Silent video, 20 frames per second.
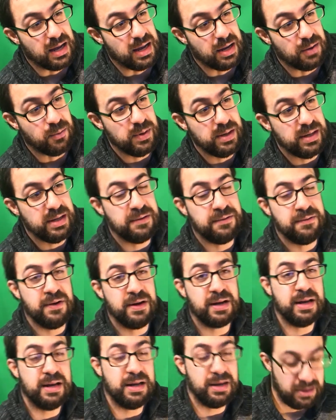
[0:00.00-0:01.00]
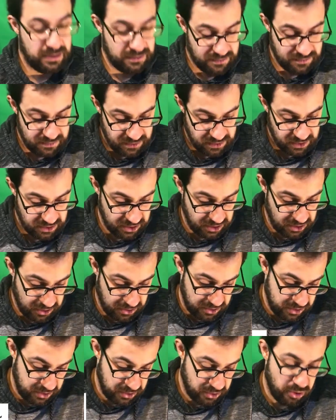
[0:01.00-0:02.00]
I really fucking love, you
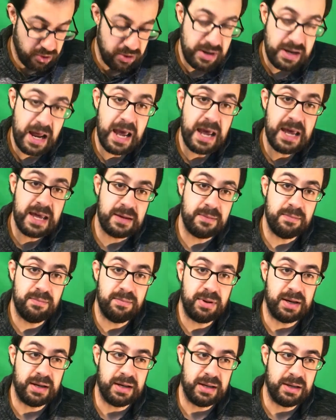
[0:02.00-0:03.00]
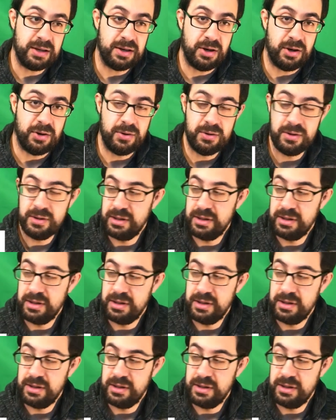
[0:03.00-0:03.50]
know, your name, but, you know,